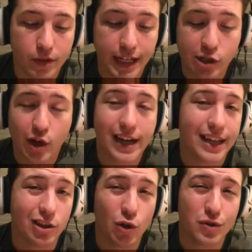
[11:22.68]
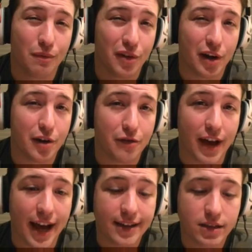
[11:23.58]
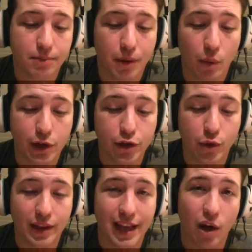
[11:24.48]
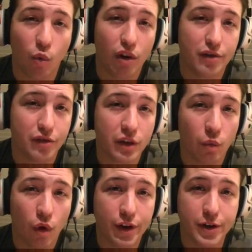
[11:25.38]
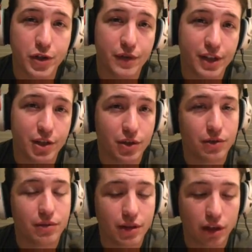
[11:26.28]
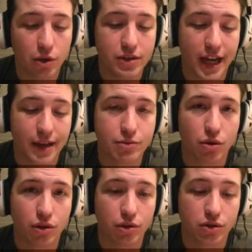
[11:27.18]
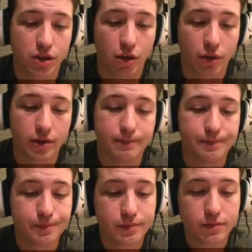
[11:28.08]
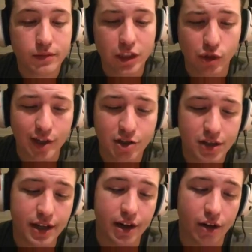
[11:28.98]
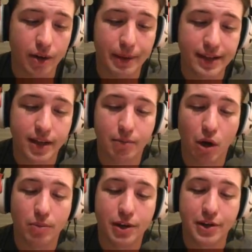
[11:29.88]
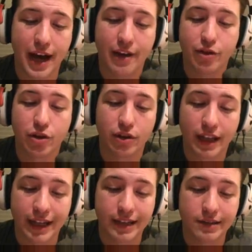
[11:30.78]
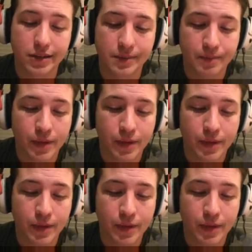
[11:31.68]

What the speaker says: In training, it loads up very fast, but when you're doing like a 1v1 or 2v2, the load times are a little slower. So as you see here on a basic MOBA, you have your lanes.